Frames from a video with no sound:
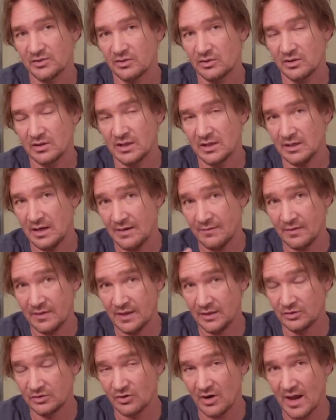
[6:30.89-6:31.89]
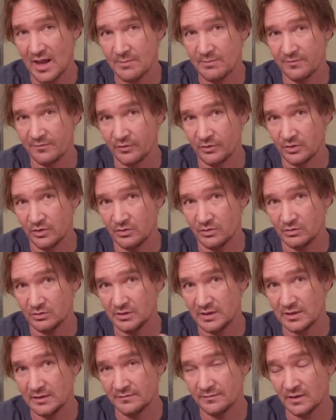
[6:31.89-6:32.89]
sure you get everything dry before you
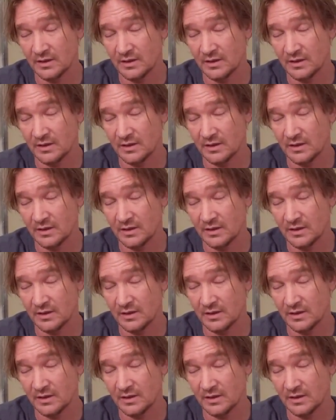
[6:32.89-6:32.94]
leave.